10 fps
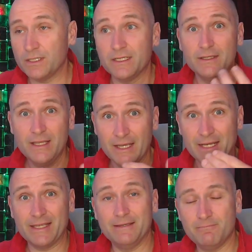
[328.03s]
And
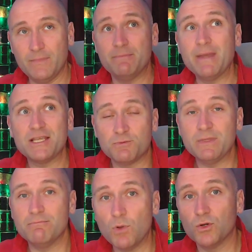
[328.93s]
it makes
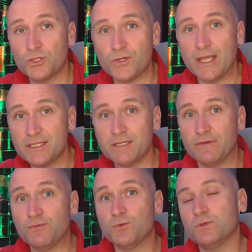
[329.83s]
me more
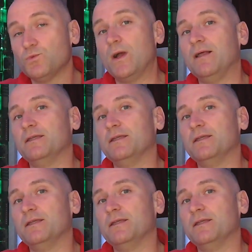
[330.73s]
creative as well.